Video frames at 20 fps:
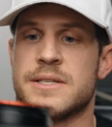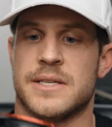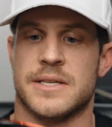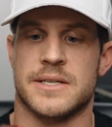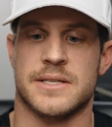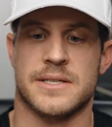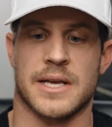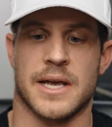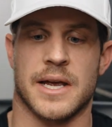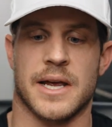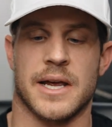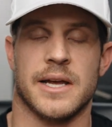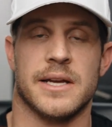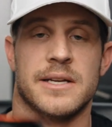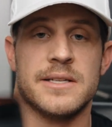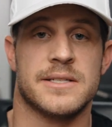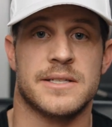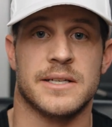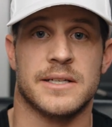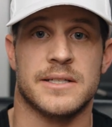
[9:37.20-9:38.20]
is a
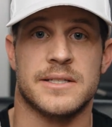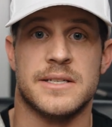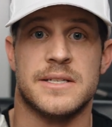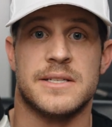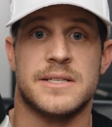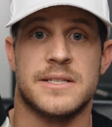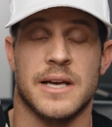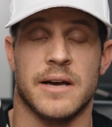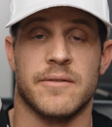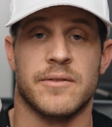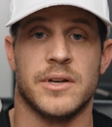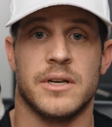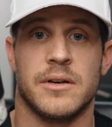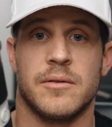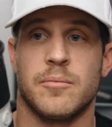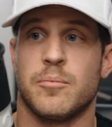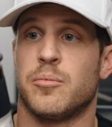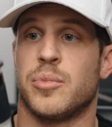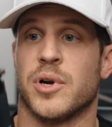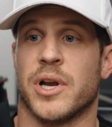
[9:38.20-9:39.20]
67,
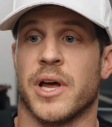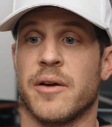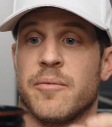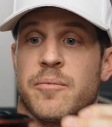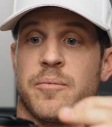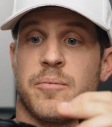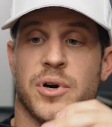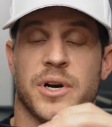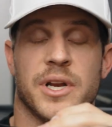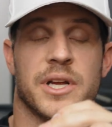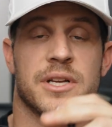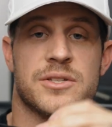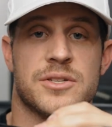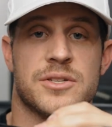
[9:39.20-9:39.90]
but I put it